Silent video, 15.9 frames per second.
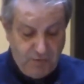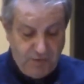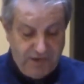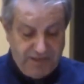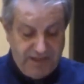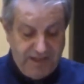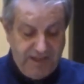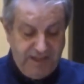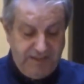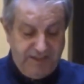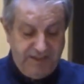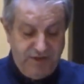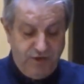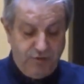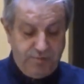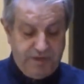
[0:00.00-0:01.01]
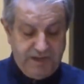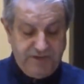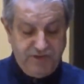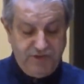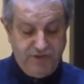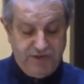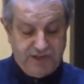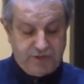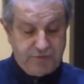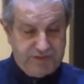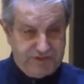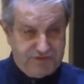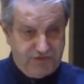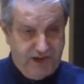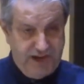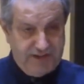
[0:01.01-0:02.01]
When the Ethiopian eunuch
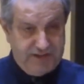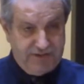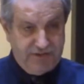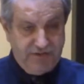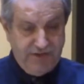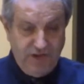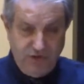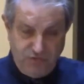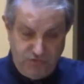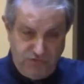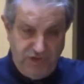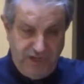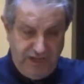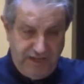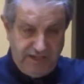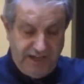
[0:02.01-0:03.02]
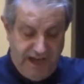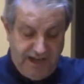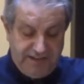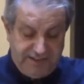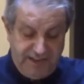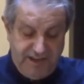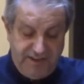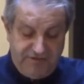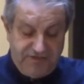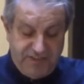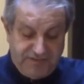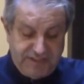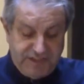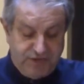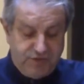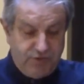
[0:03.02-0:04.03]
was trying to read Isaiah
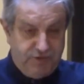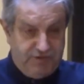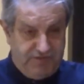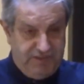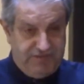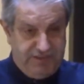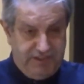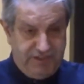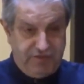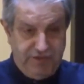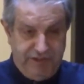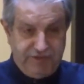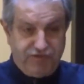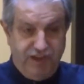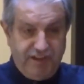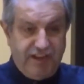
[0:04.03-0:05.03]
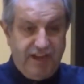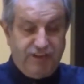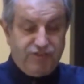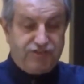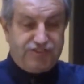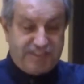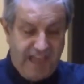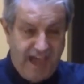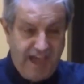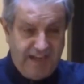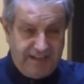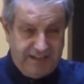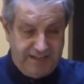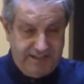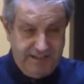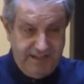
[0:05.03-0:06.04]
52 and 53, he's trying to
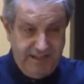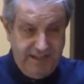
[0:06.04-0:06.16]
understand it.